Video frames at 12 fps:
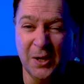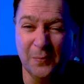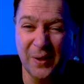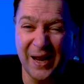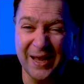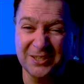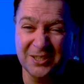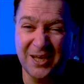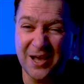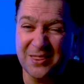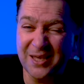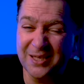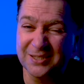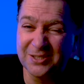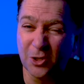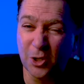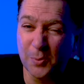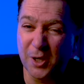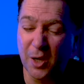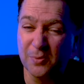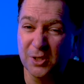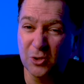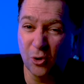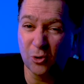but actually I think it's starting to become
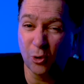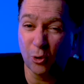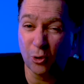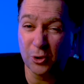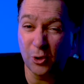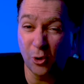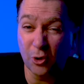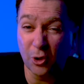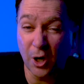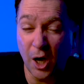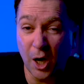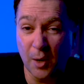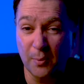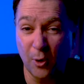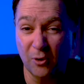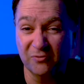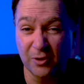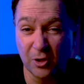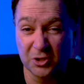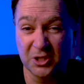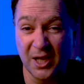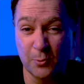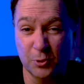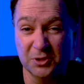the Docker or Docker Hub of large
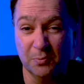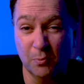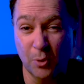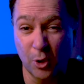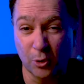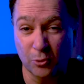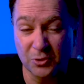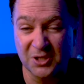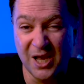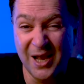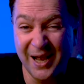language models.